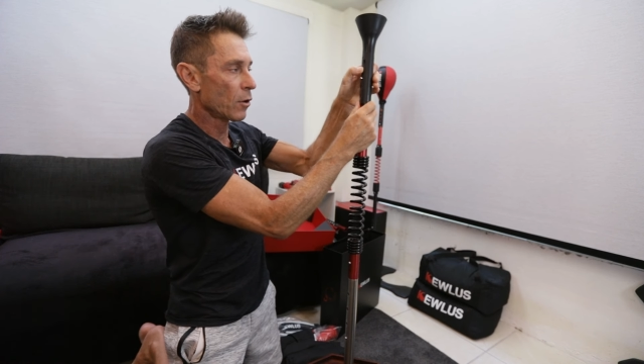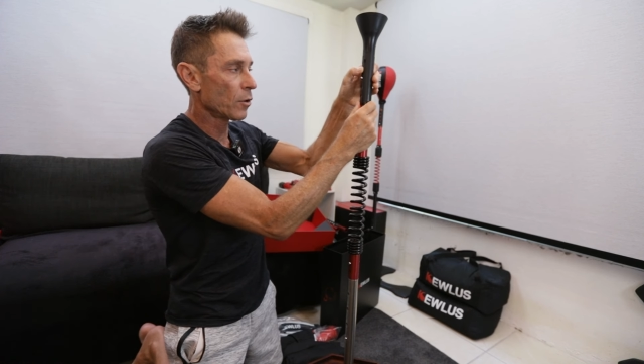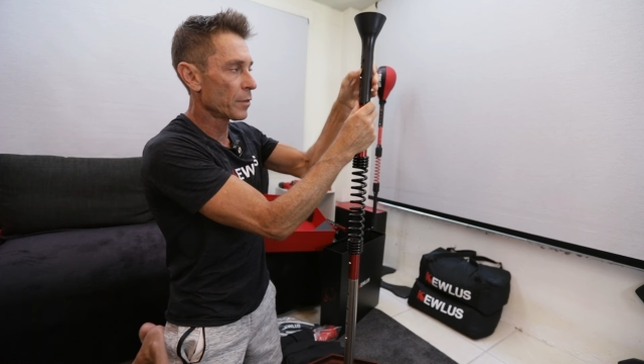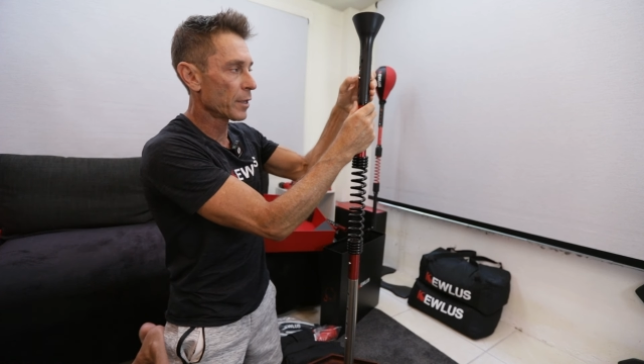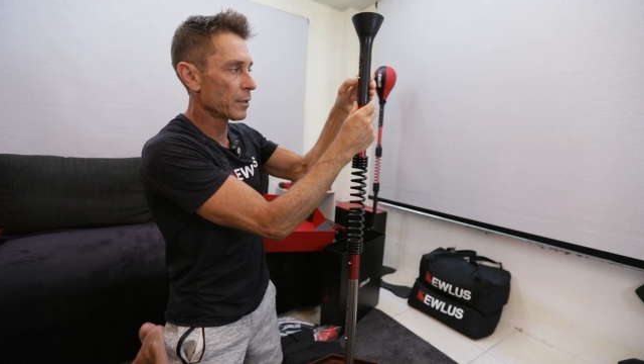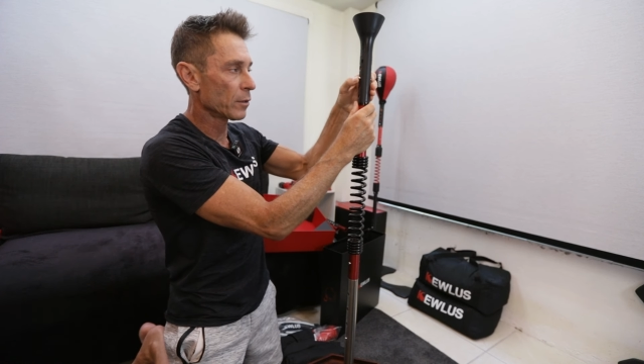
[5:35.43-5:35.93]

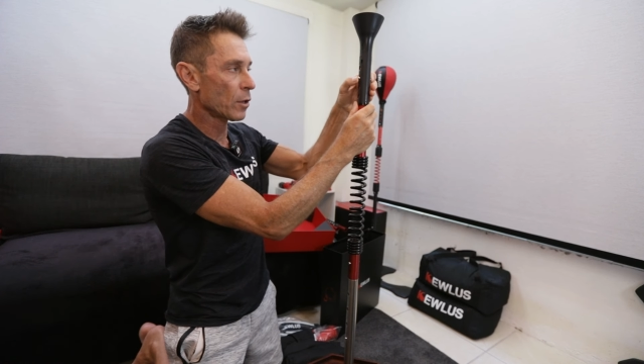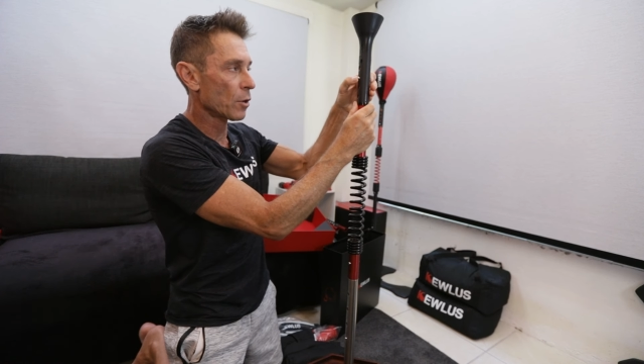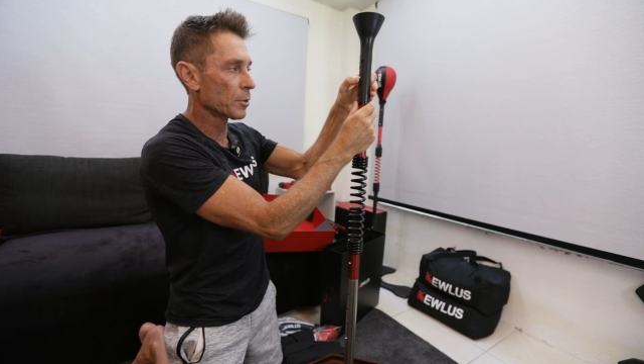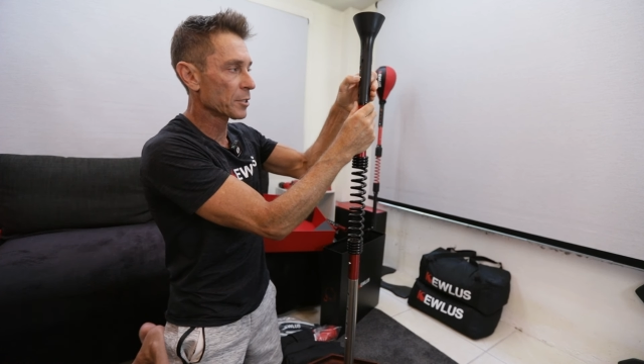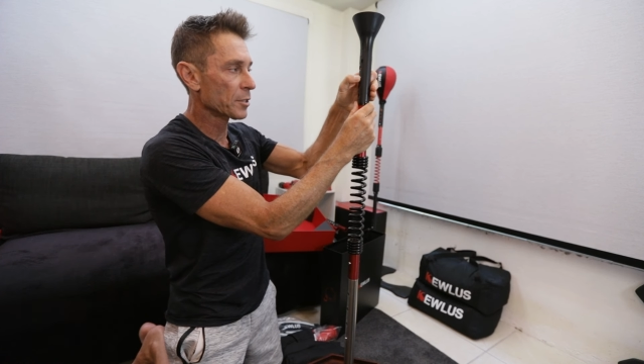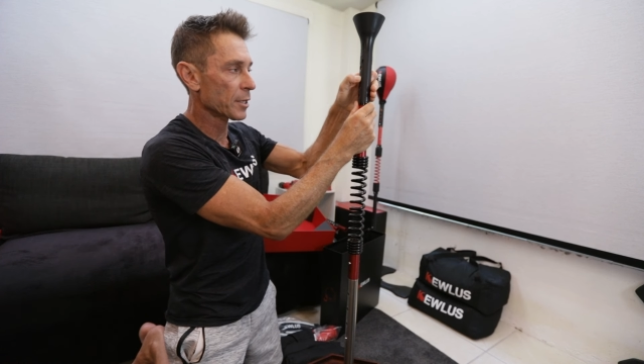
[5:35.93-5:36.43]
on the
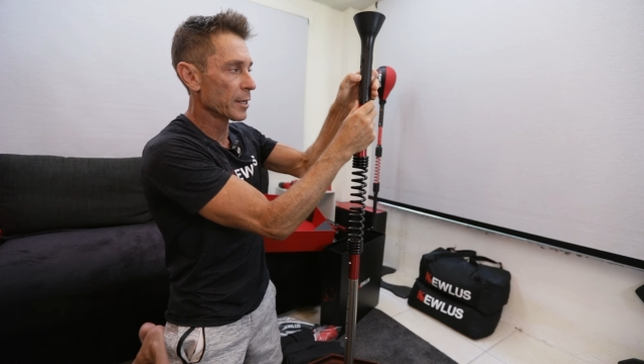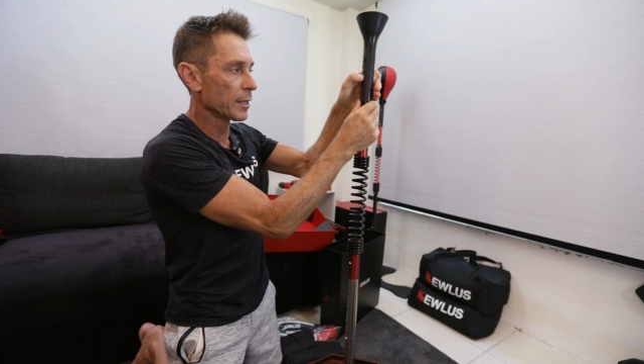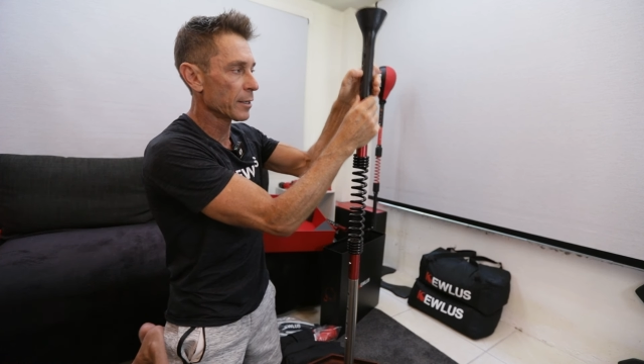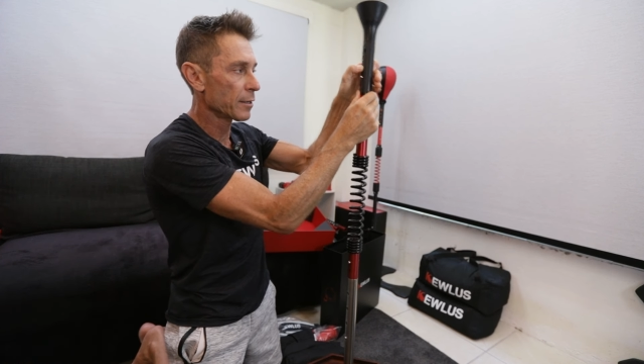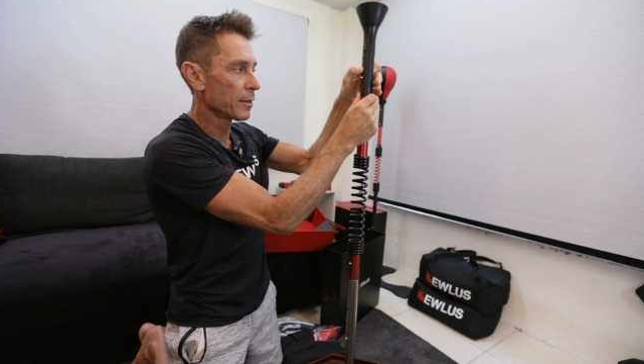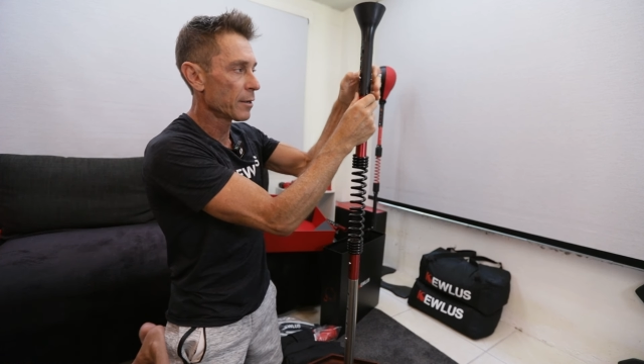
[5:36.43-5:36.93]
lower
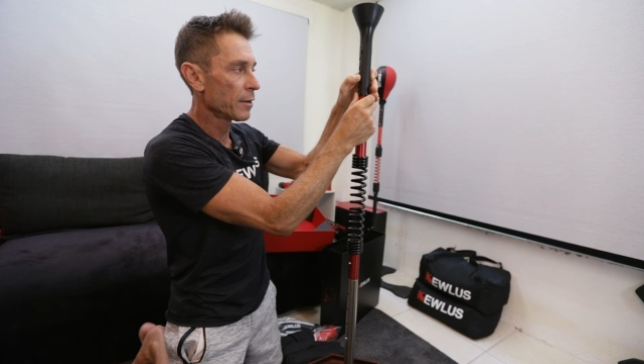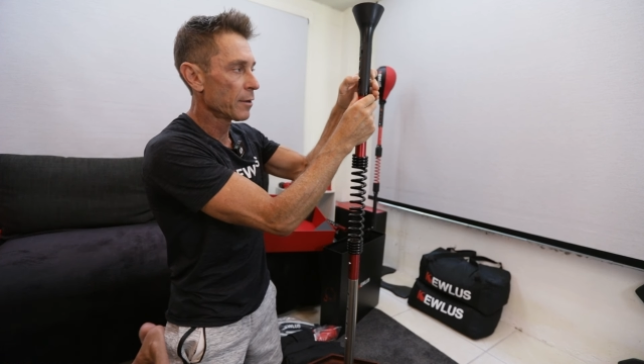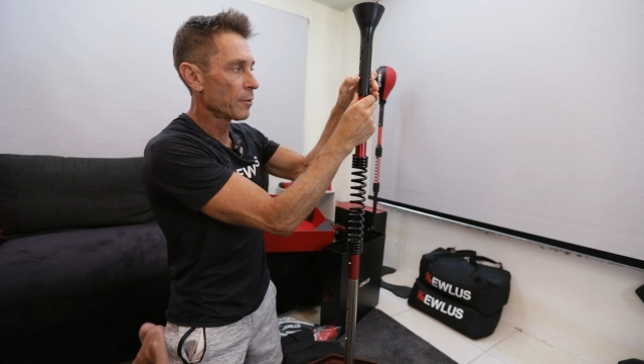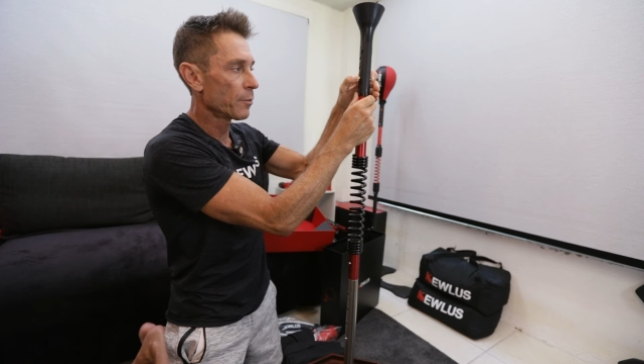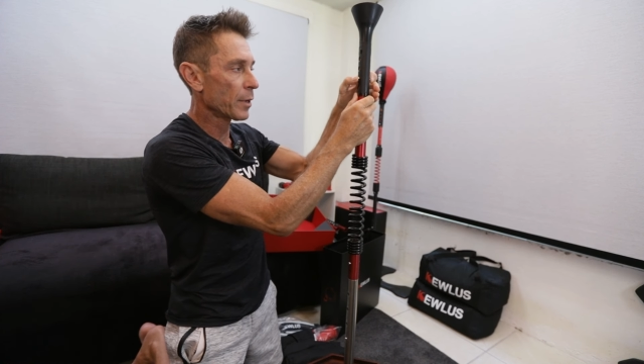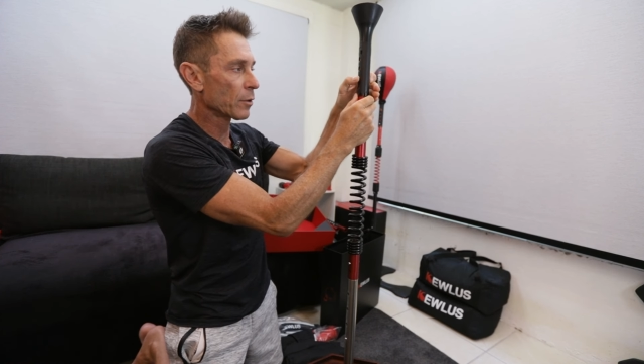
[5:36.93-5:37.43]
setting,
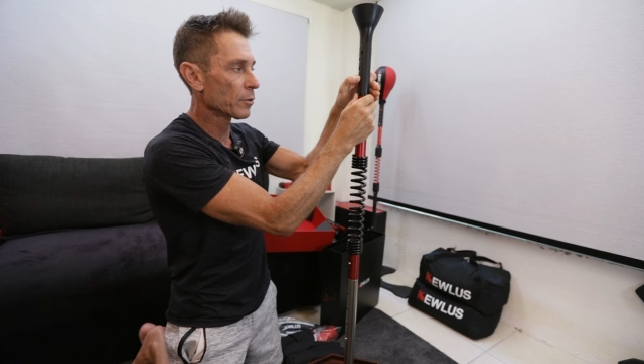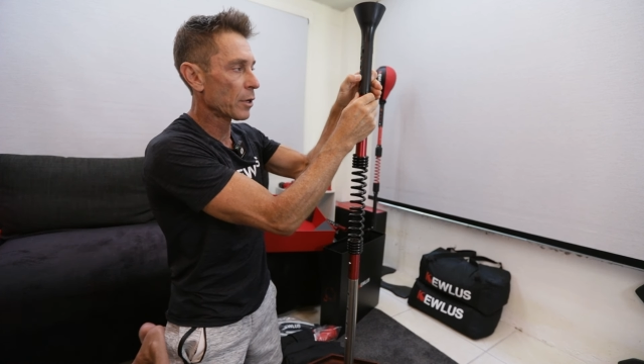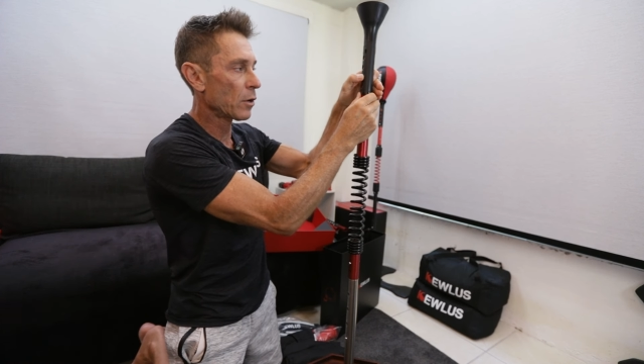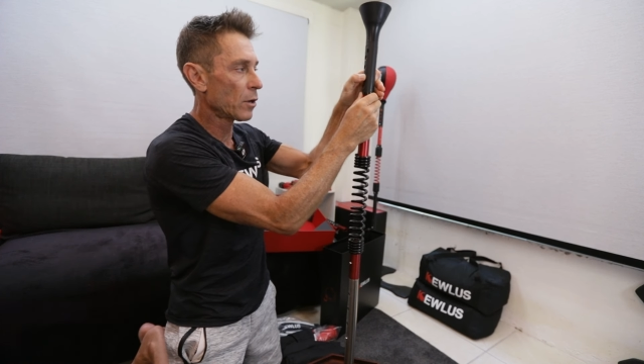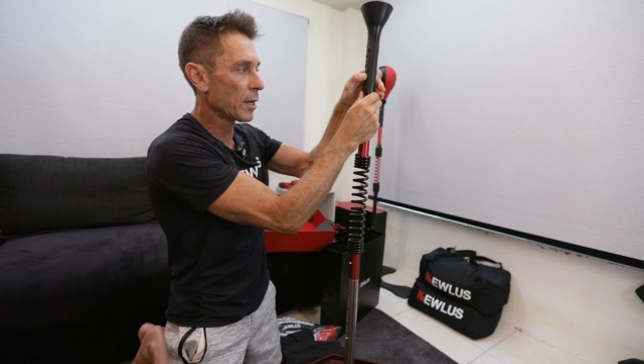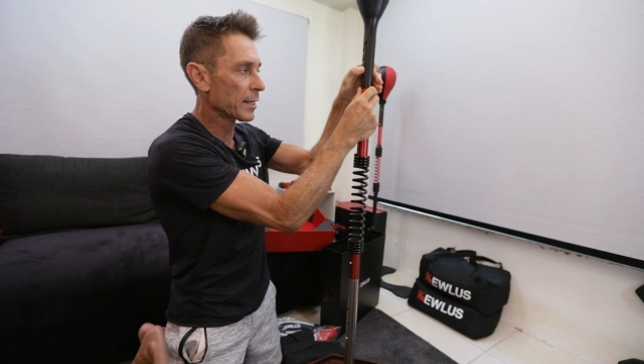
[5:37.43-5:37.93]
but on
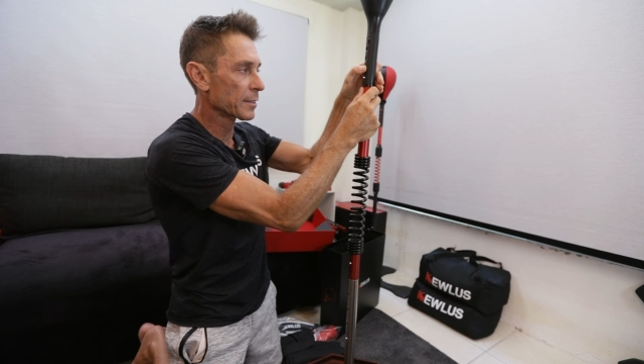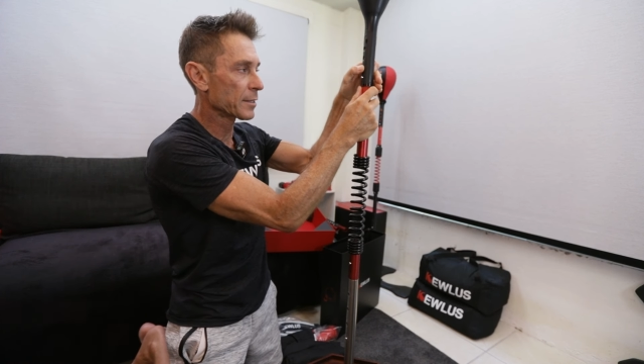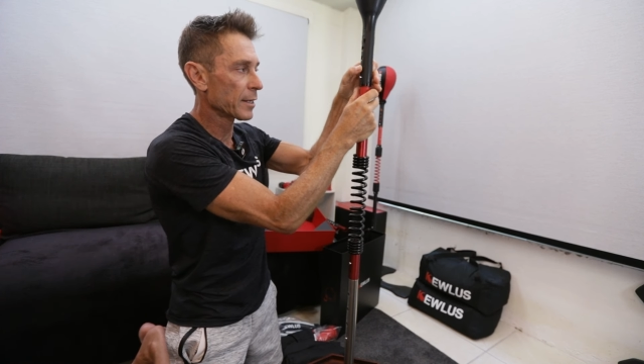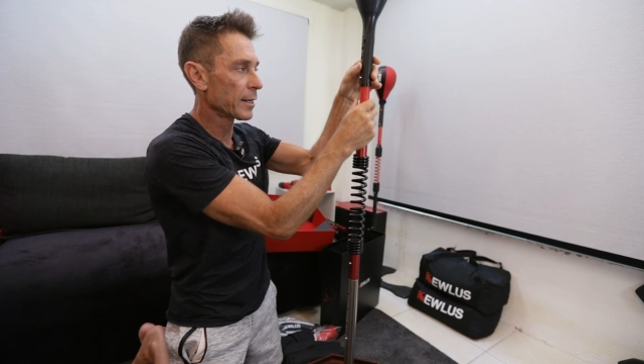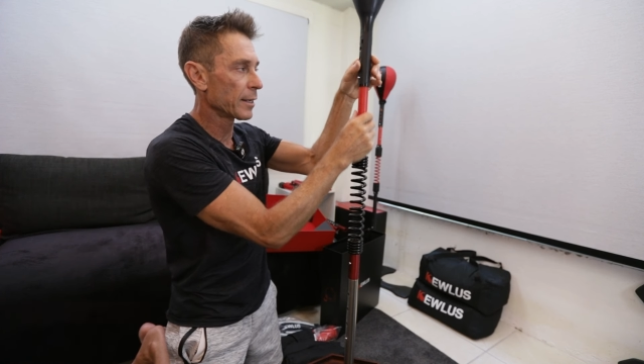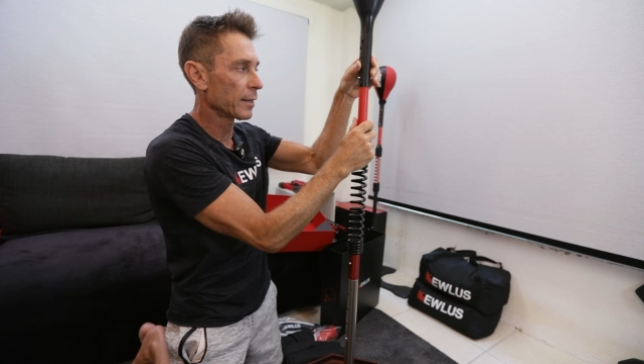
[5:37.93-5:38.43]
the higher
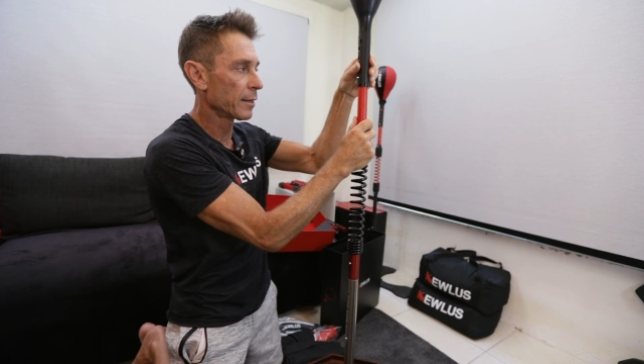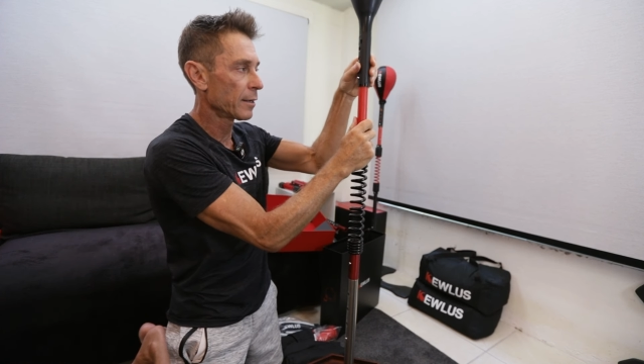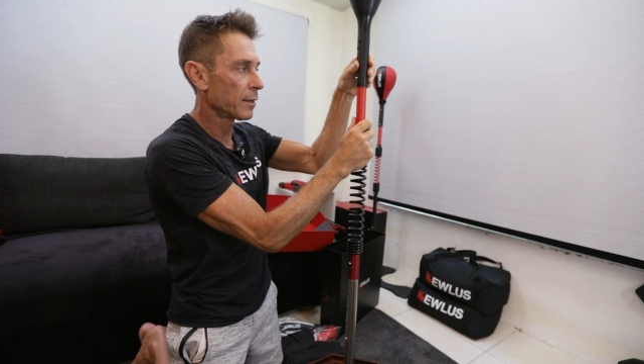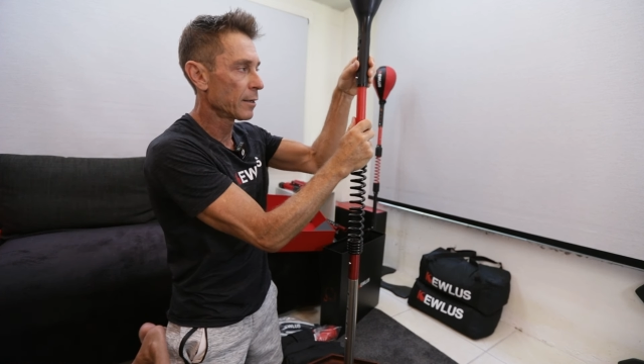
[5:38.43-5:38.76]
setting,